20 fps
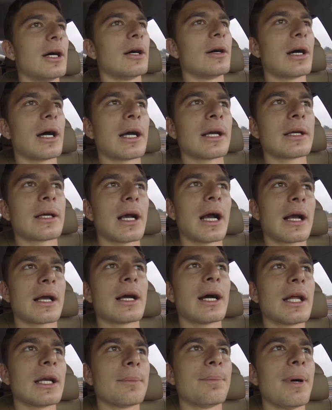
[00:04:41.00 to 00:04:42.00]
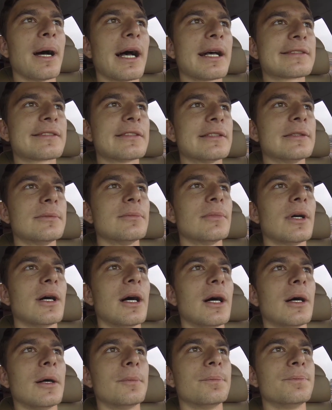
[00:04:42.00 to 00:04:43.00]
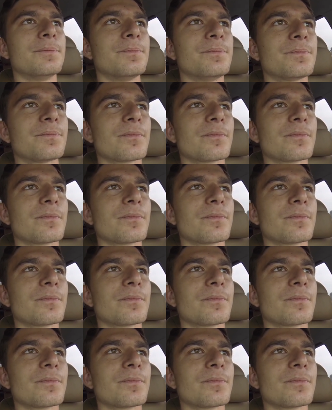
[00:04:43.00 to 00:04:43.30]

uh, I, I kind of passed him um,